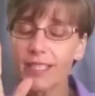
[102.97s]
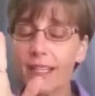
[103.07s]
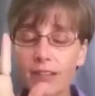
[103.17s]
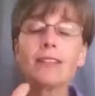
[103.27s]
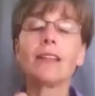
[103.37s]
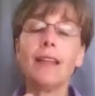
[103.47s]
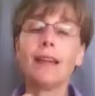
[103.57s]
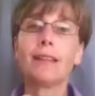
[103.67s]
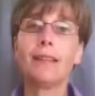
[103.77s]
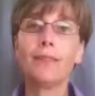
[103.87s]
Here's the
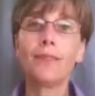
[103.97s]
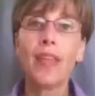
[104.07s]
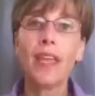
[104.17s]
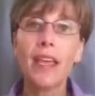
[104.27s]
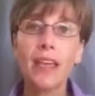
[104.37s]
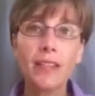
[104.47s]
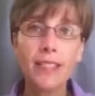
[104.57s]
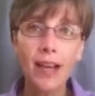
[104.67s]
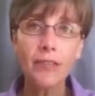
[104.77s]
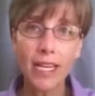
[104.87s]
lesson.
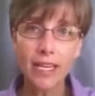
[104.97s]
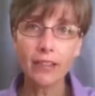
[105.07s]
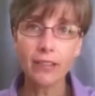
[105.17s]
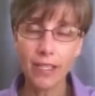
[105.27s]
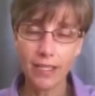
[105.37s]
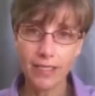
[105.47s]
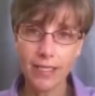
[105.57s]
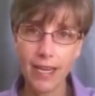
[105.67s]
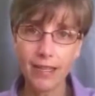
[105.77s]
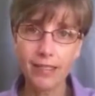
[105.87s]
Down here in the
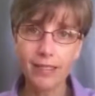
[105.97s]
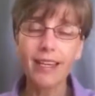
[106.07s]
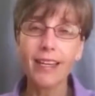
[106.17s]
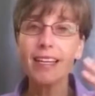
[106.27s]
text